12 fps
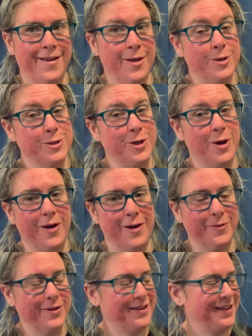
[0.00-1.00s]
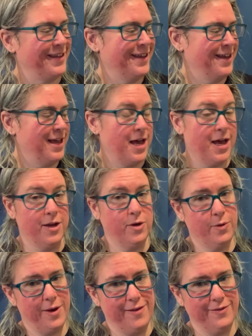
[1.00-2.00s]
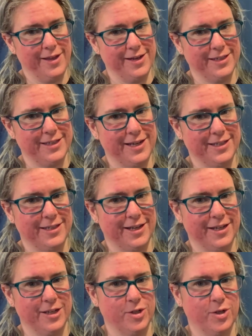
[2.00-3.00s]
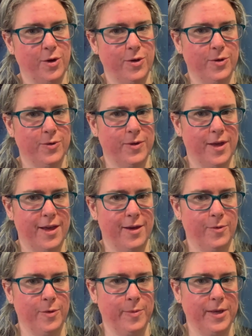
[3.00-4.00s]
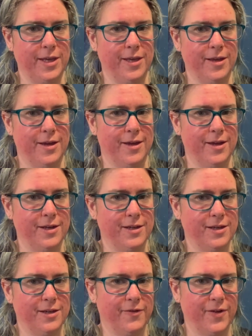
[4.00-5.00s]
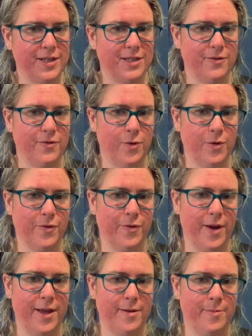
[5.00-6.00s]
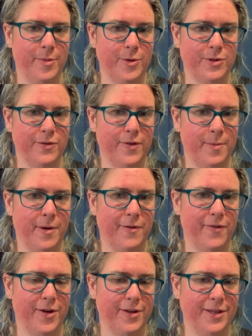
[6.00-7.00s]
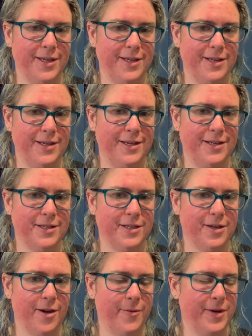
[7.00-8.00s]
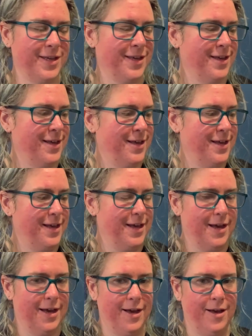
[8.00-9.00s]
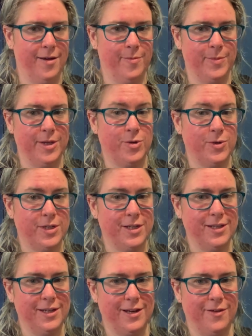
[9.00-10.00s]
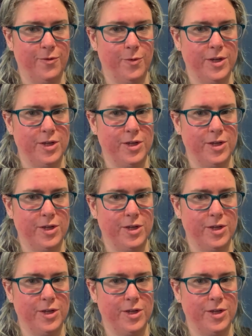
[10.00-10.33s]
So I really don't have a lot of snakes that I can show you that will be defensive or afraid. Most of them are fairly easygoing. Interestingly enough, we